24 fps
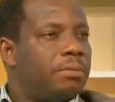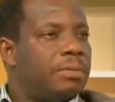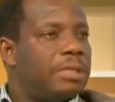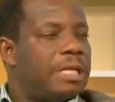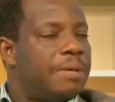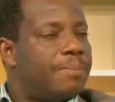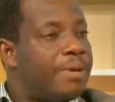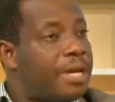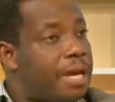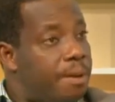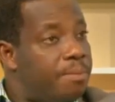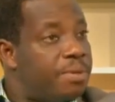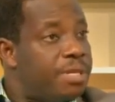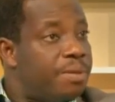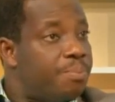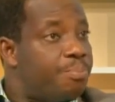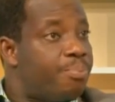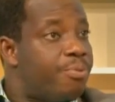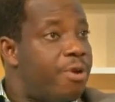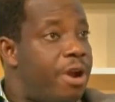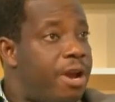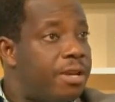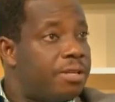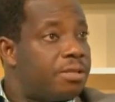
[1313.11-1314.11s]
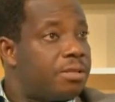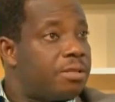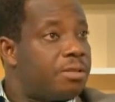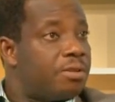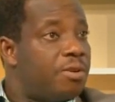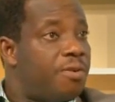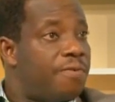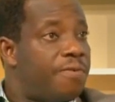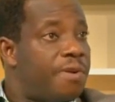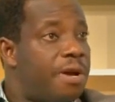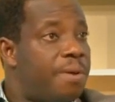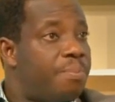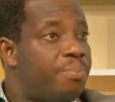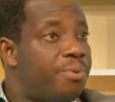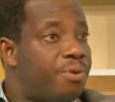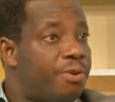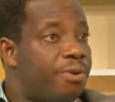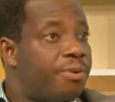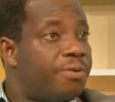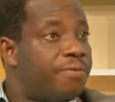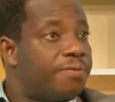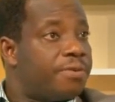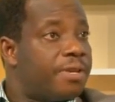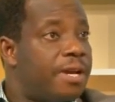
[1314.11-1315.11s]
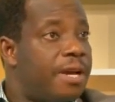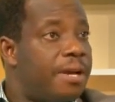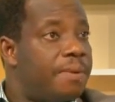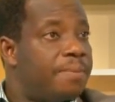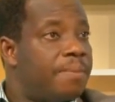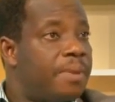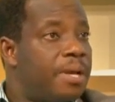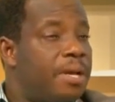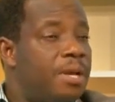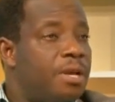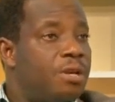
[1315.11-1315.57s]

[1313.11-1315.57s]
they become depressed over a period of time.